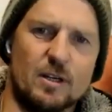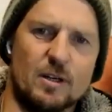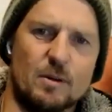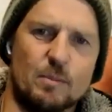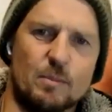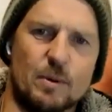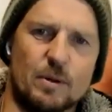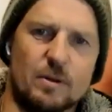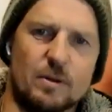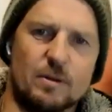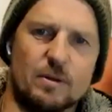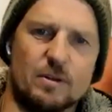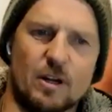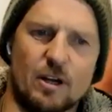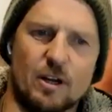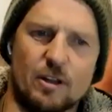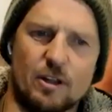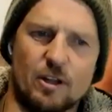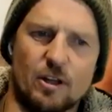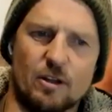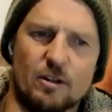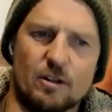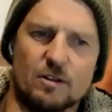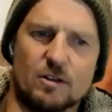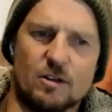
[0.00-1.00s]
But,
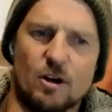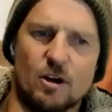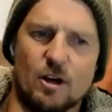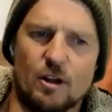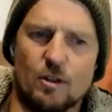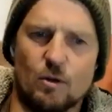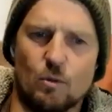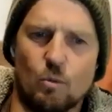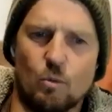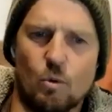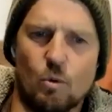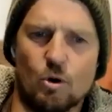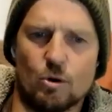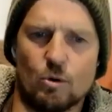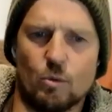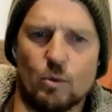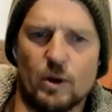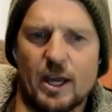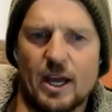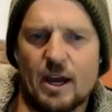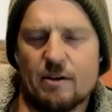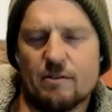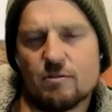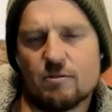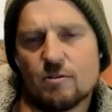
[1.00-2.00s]
the kind of the water we
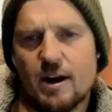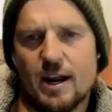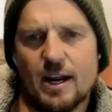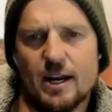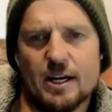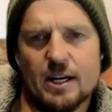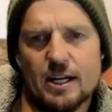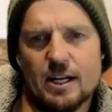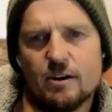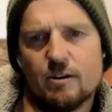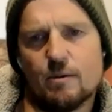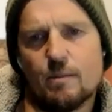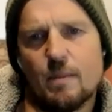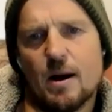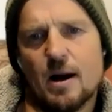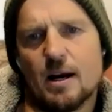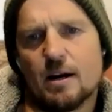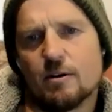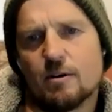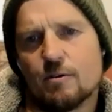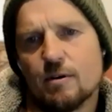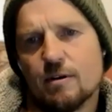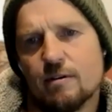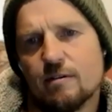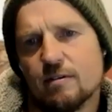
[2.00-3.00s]
have around here in Margaret
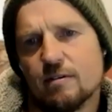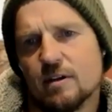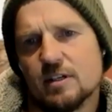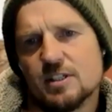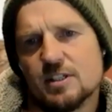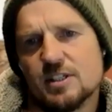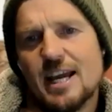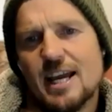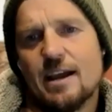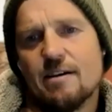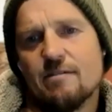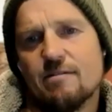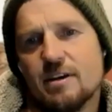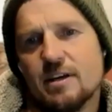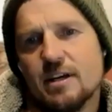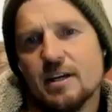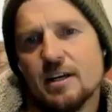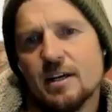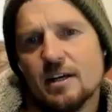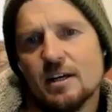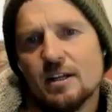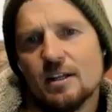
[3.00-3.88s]
River is heavy.